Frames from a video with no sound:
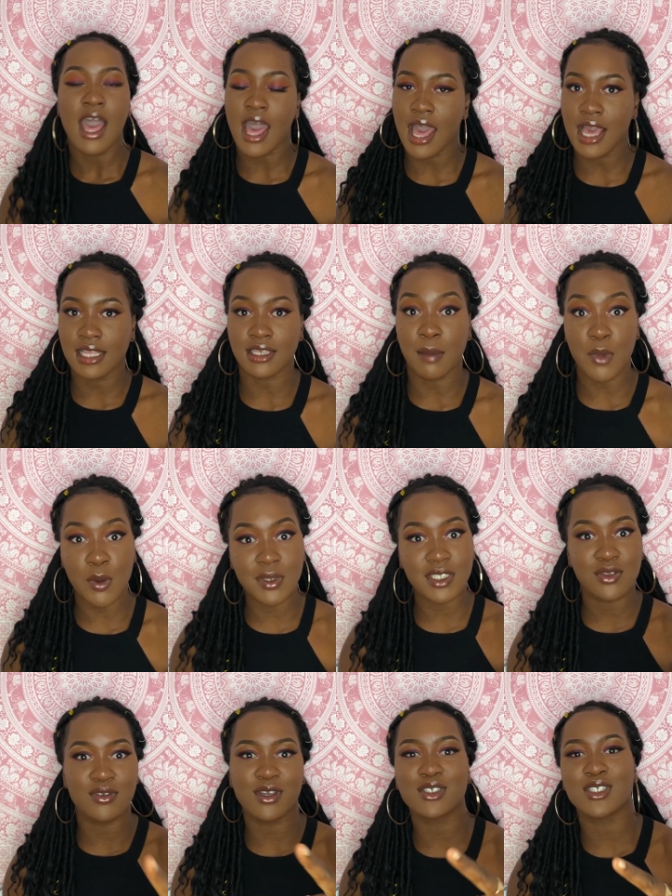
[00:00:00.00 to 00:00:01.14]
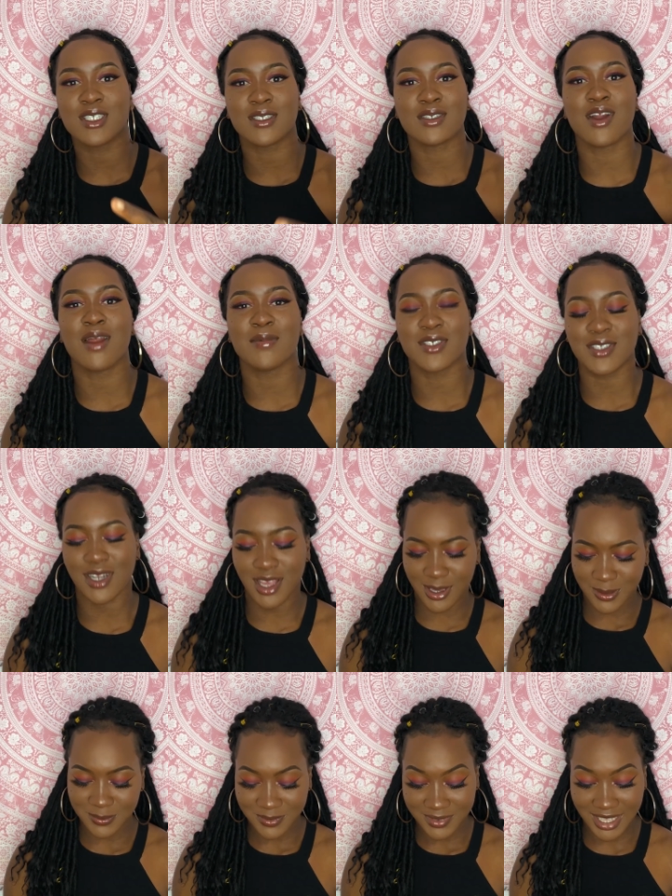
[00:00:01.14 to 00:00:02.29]
and I'm almost at 300 subscribers, so like
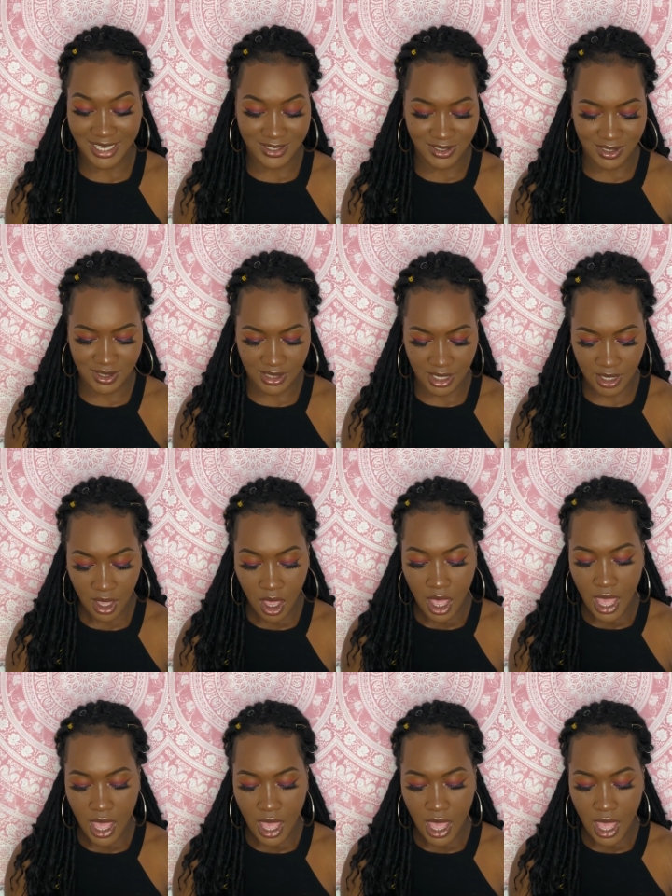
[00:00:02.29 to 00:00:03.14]
that's a good thing.